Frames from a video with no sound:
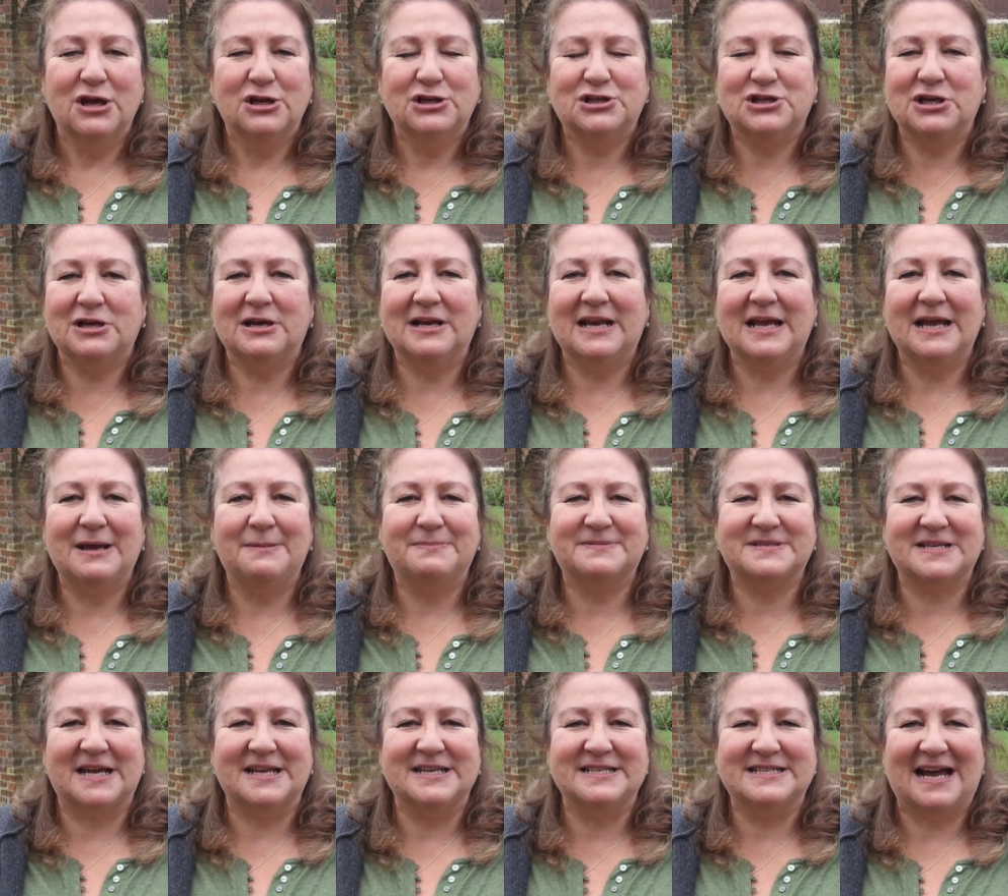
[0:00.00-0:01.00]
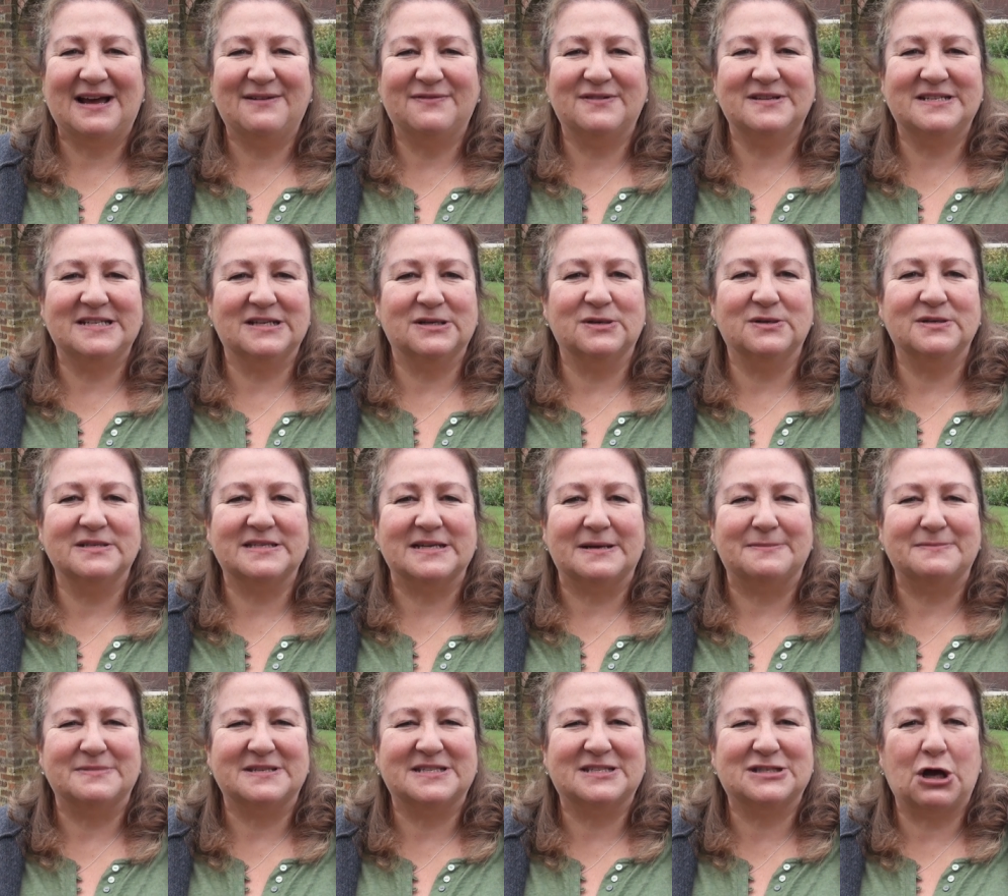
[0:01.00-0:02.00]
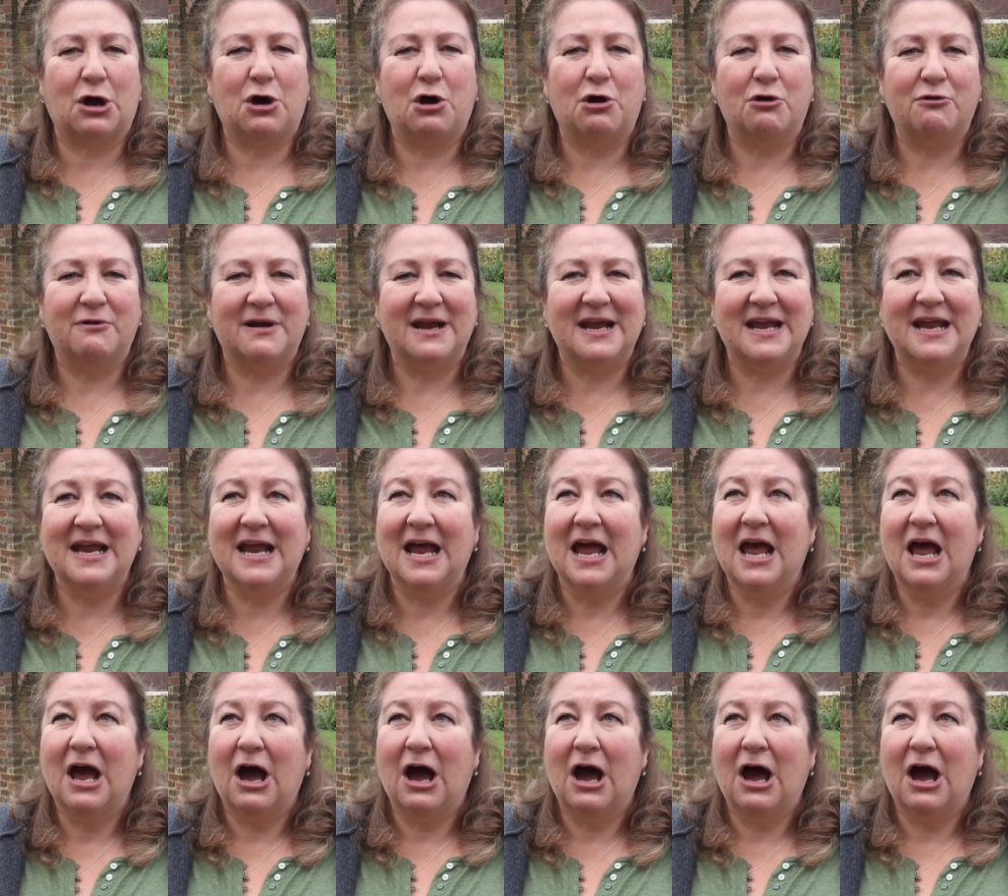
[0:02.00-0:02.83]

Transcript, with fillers: tulips and daffodils and muscari,